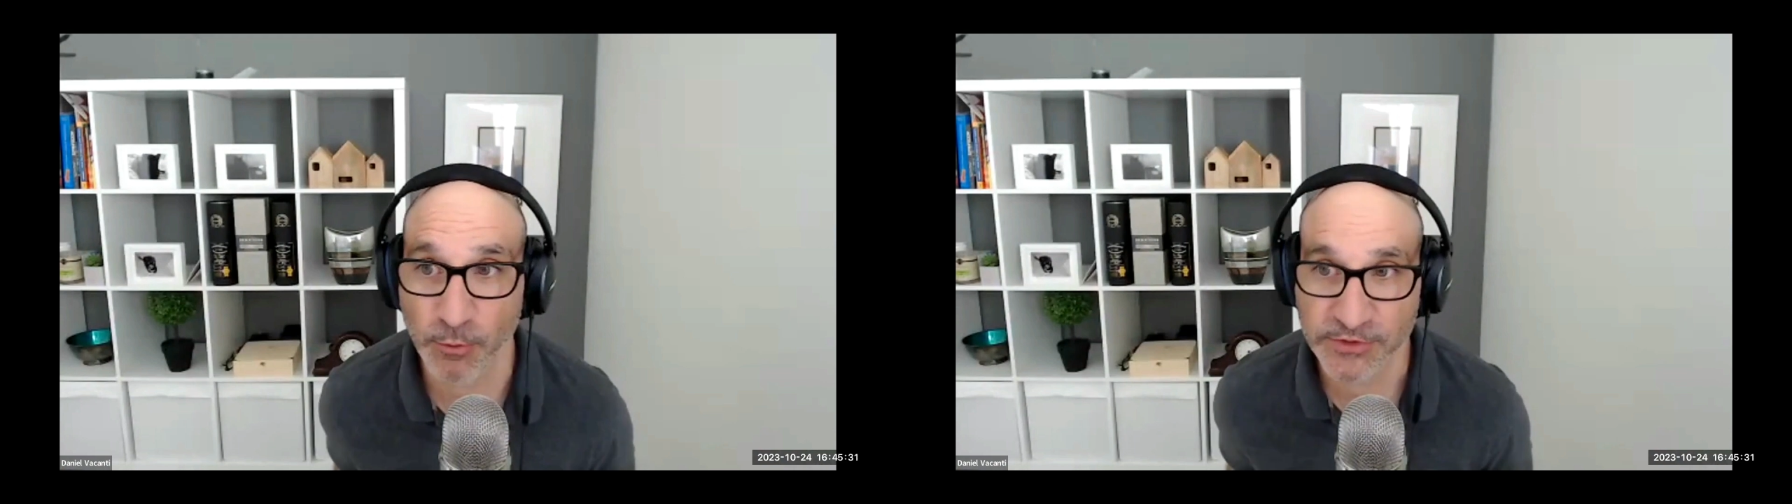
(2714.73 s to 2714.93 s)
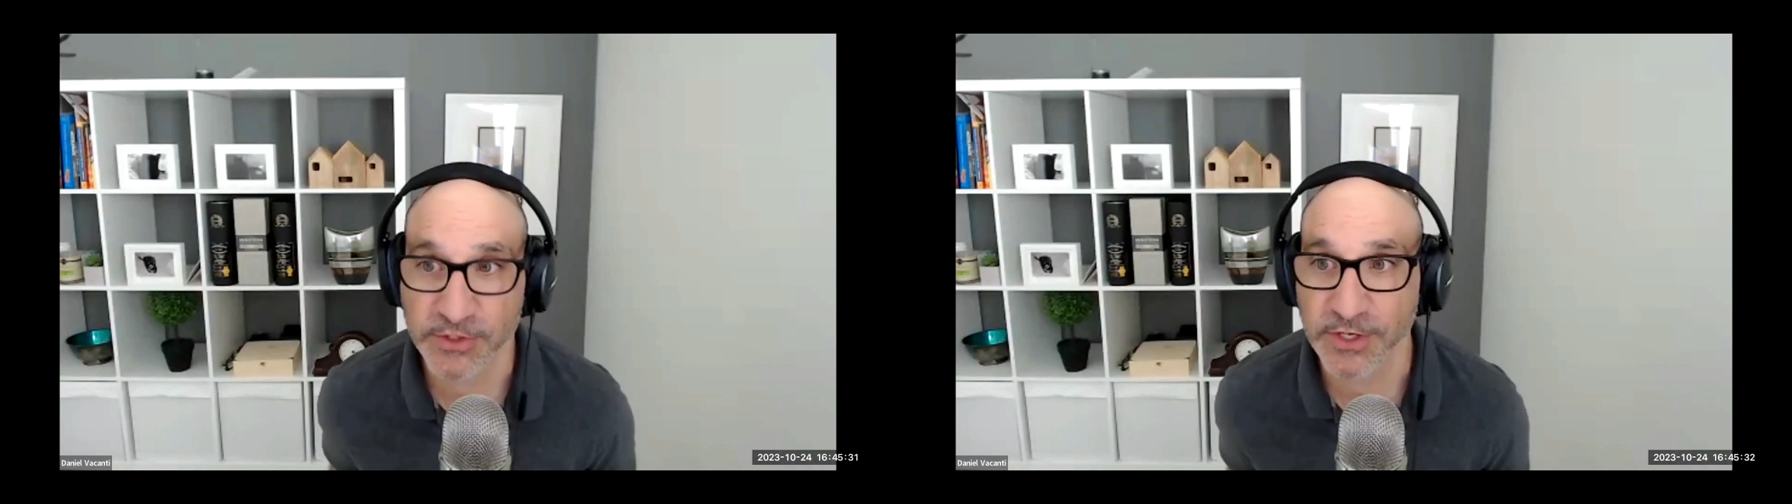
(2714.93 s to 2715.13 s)

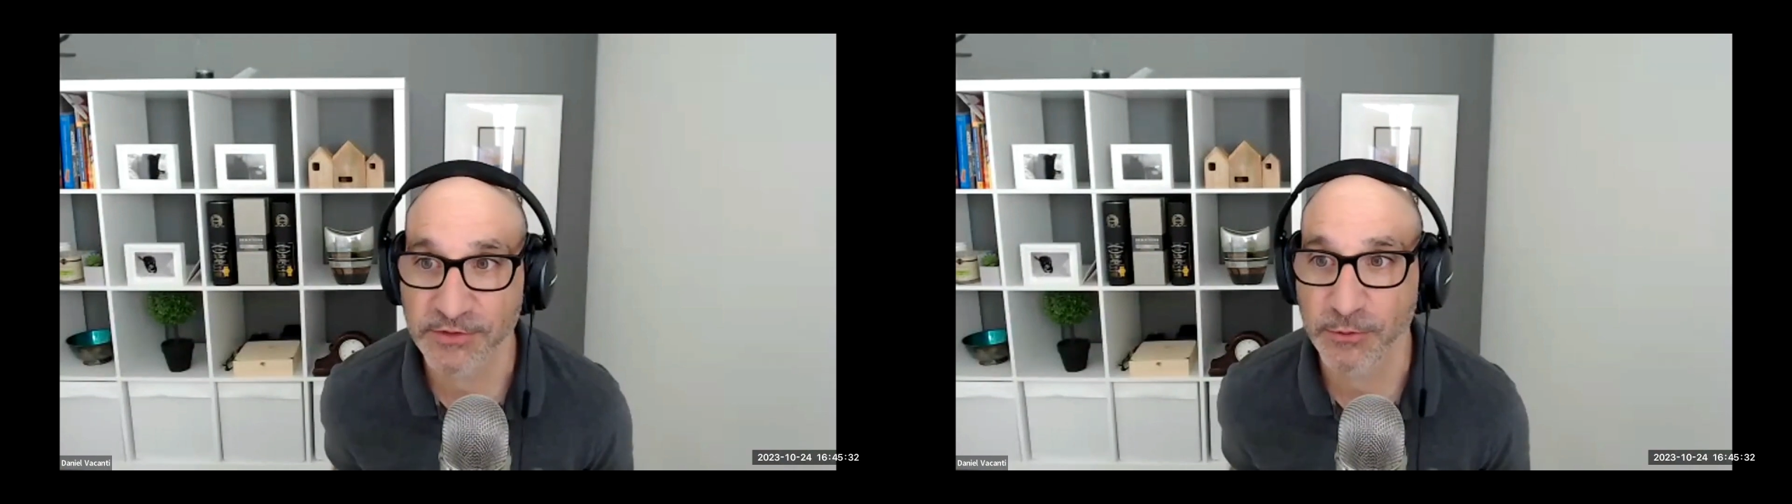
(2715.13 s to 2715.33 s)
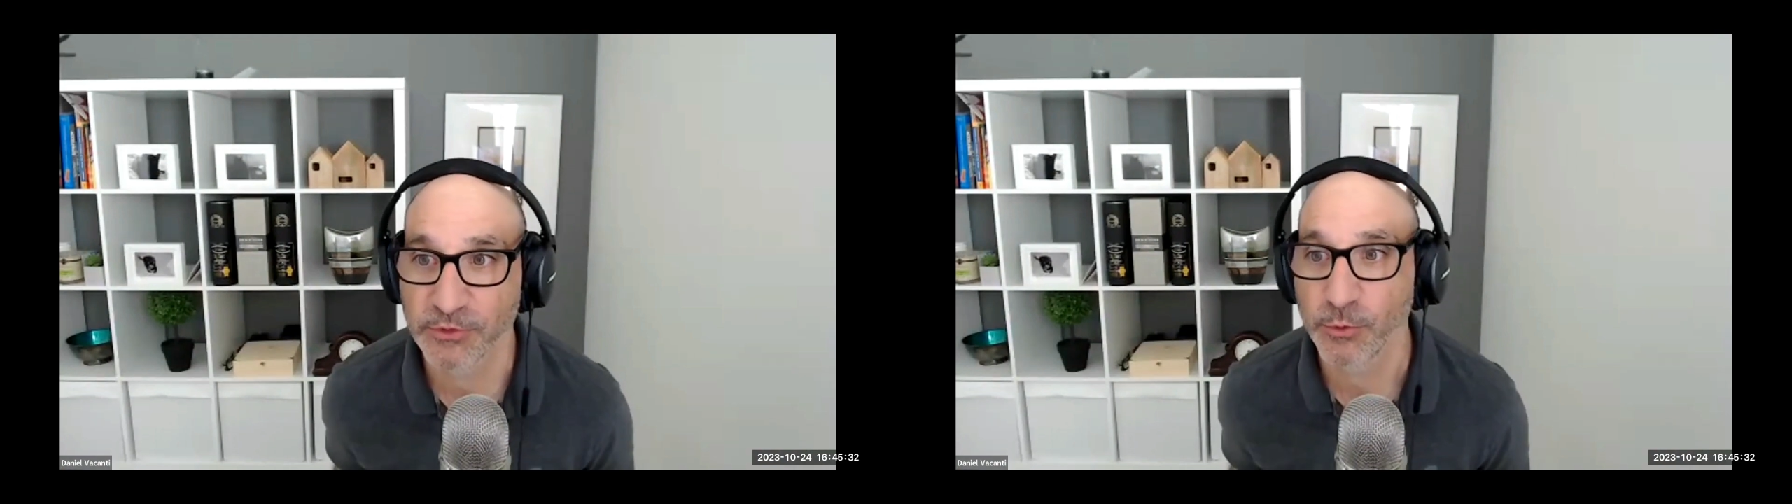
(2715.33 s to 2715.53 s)
what's the
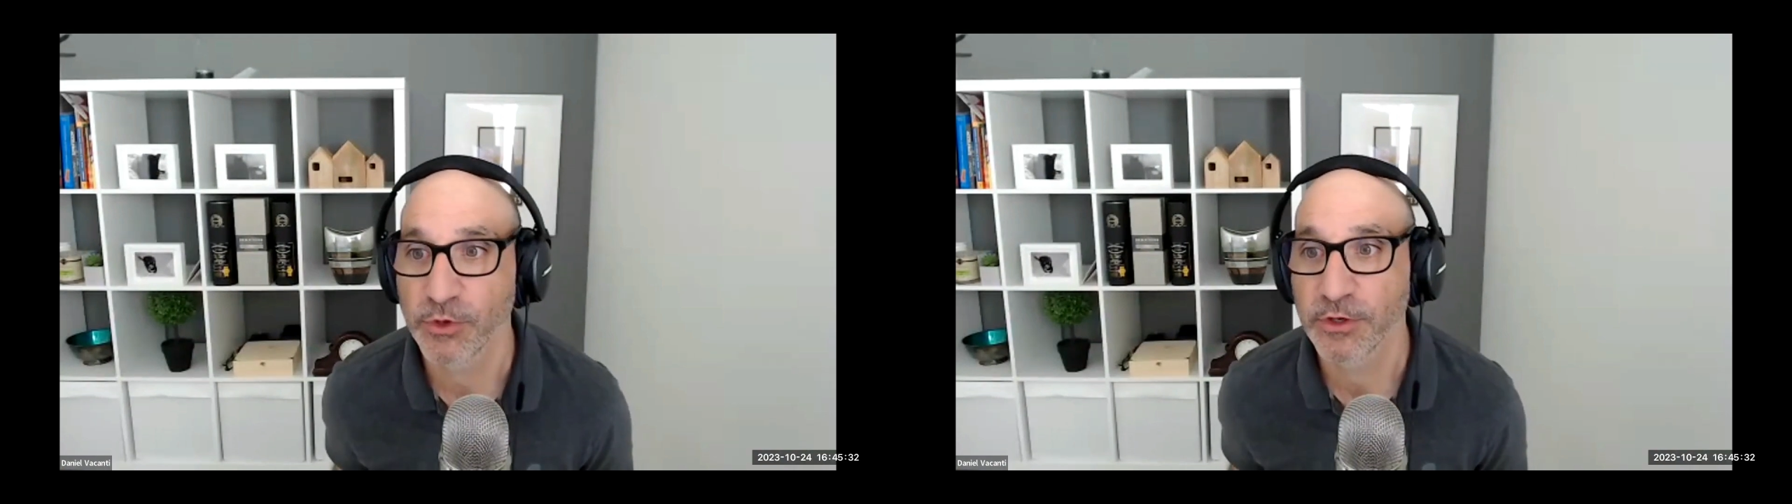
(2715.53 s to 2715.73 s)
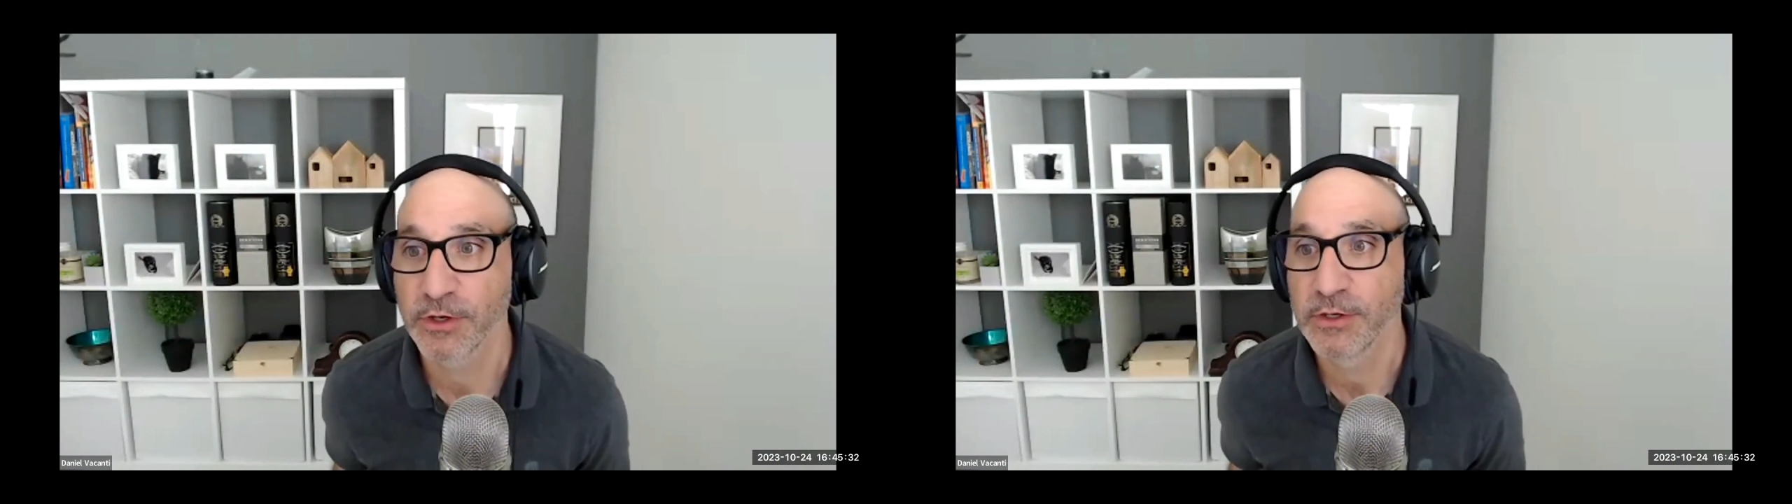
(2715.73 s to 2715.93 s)
next thing we should
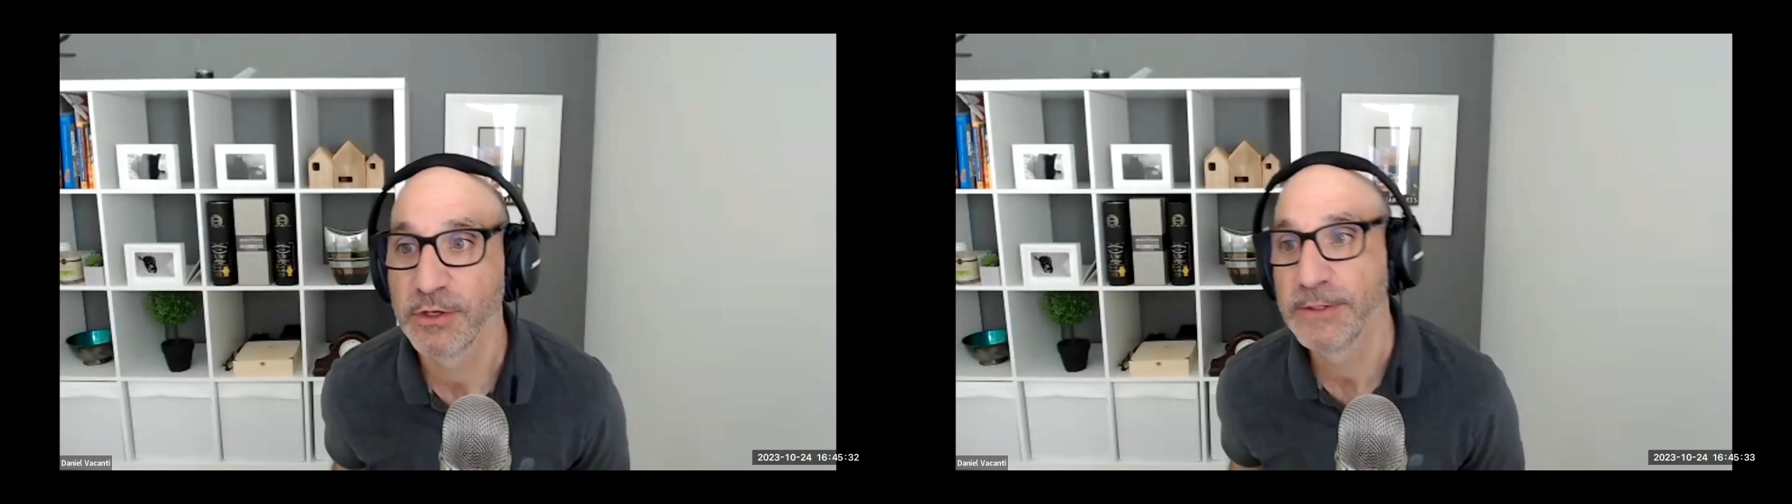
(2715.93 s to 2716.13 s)
work on.